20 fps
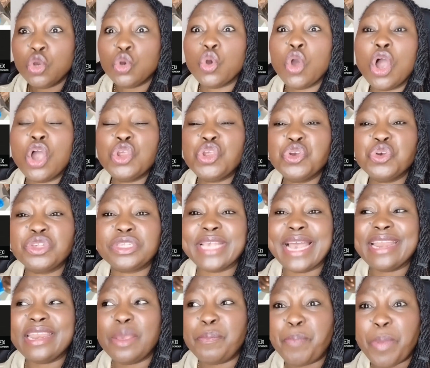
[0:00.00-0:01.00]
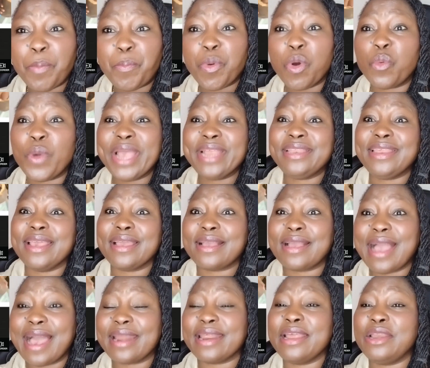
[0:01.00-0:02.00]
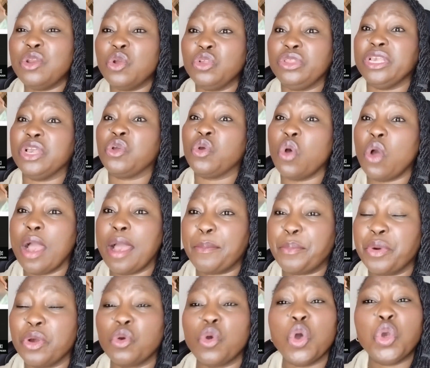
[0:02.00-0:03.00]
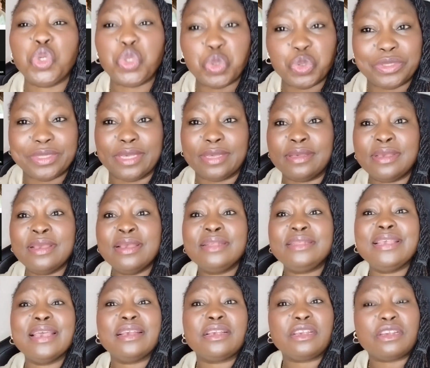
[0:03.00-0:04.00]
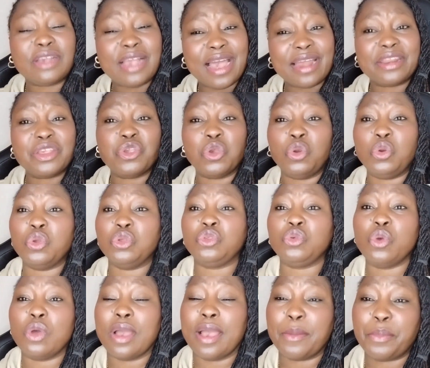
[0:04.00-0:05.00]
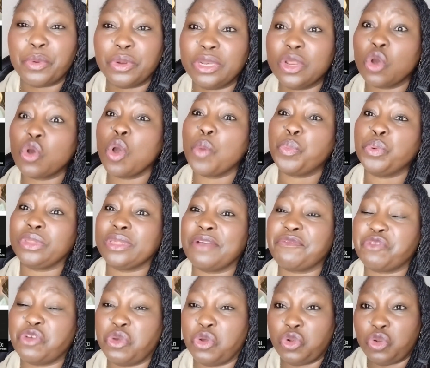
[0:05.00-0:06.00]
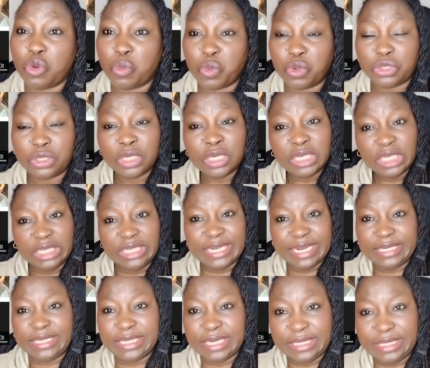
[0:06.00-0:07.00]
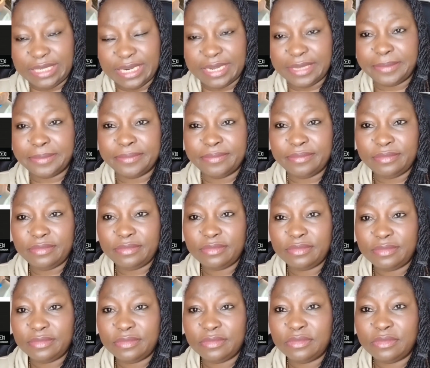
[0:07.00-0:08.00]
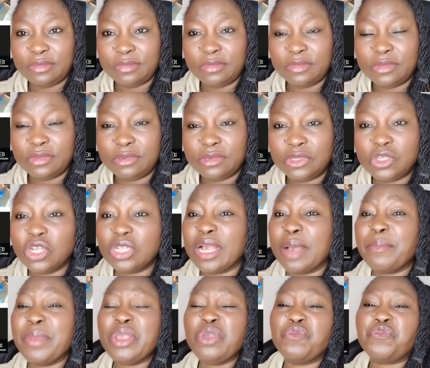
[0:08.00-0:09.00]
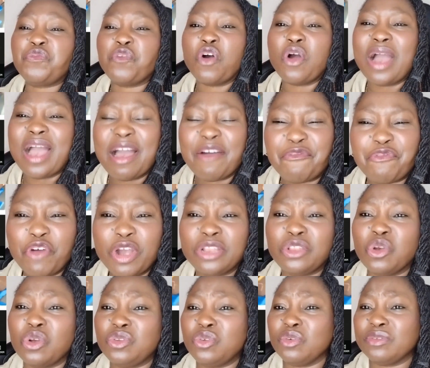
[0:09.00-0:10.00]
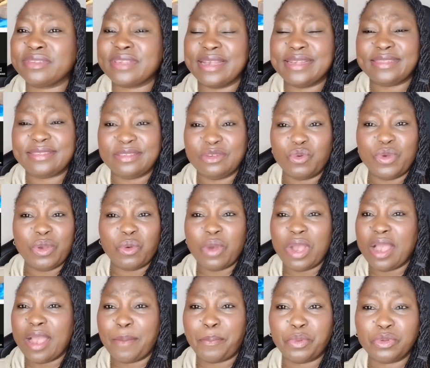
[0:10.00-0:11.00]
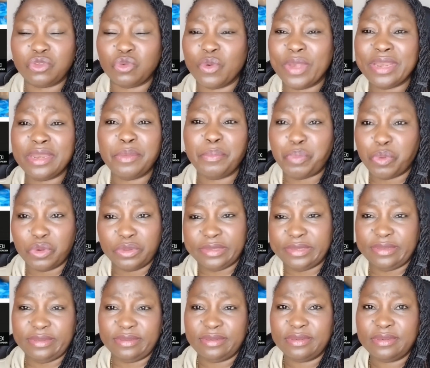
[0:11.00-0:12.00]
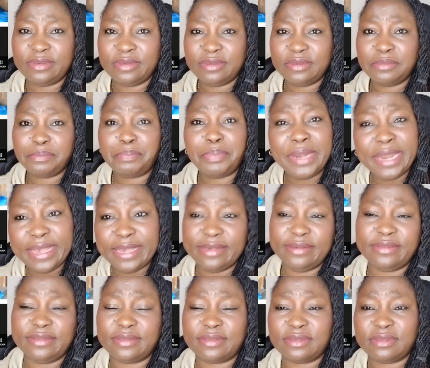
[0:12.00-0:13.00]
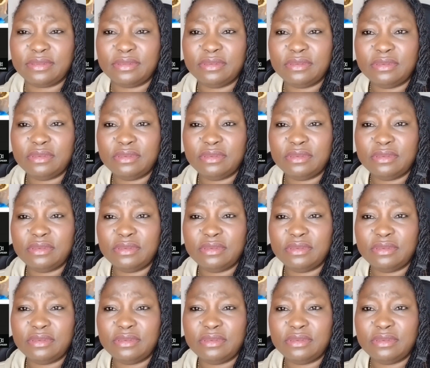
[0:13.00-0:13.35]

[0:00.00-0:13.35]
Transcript: Go use any people where they carry load, they go abroad. Go use them. Take carry your load, go abroad. They'll come put up for your domot. Je. So that may you for avoid all those kinds of things where you want to put to anybody. Please.